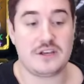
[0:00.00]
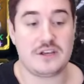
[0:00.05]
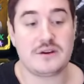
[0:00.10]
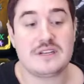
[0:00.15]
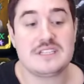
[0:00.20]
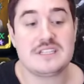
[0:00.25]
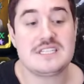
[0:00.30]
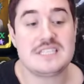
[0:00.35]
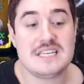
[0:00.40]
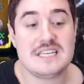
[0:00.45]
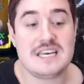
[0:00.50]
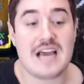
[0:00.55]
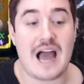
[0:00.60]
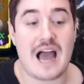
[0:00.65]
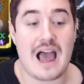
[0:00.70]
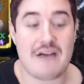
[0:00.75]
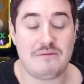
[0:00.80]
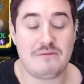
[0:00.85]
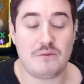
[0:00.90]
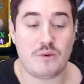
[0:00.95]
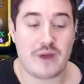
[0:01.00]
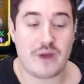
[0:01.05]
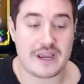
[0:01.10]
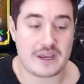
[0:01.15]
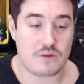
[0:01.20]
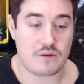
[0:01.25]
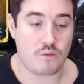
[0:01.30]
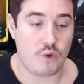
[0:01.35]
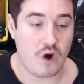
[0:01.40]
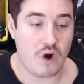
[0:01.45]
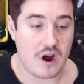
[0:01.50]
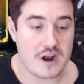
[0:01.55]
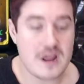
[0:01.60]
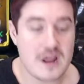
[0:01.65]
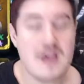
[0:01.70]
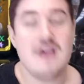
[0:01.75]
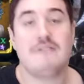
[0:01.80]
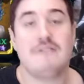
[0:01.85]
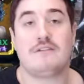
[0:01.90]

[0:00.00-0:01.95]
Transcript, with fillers: You can see I have him awaken one